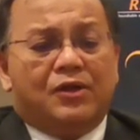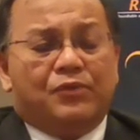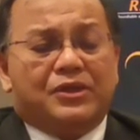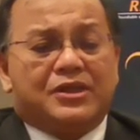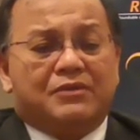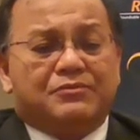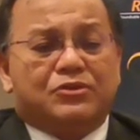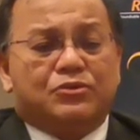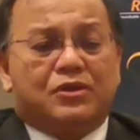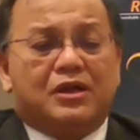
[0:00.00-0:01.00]
which helps
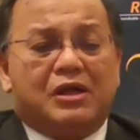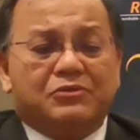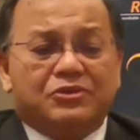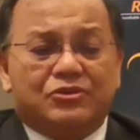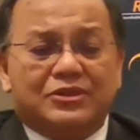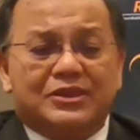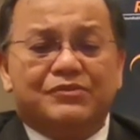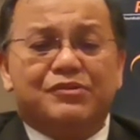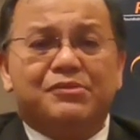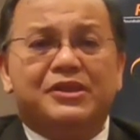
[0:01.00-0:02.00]
to crowdsource
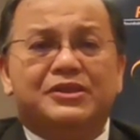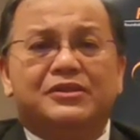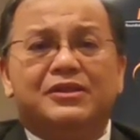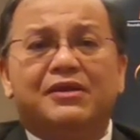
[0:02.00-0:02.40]
information